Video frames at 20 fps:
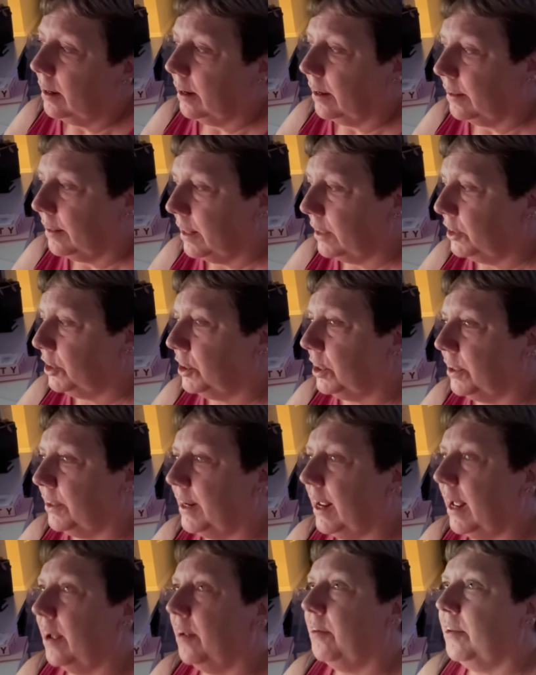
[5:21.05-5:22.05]
and then shut
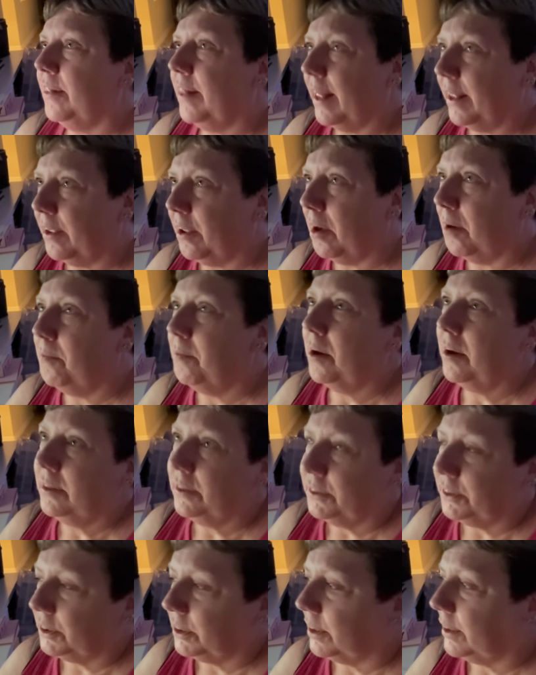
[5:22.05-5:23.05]
down and then come on
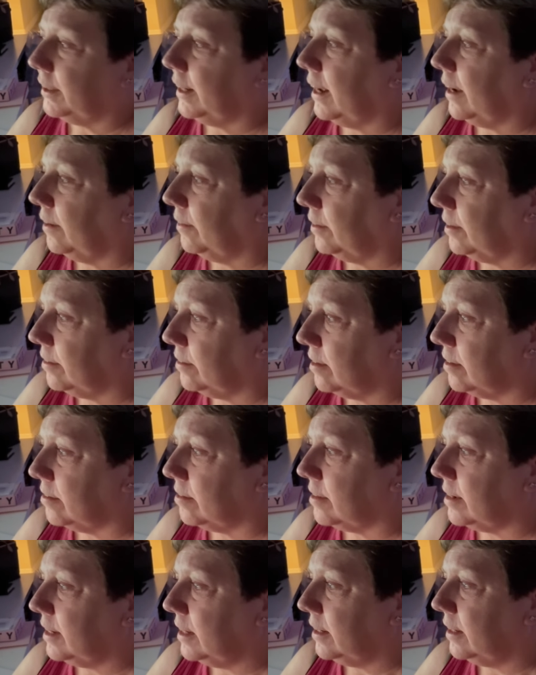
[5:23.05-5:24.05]
and shut down as
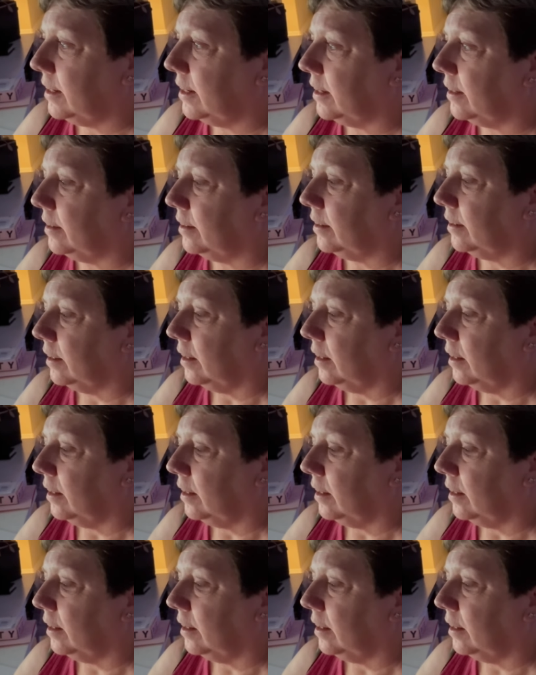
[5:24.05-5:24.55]
it's needed.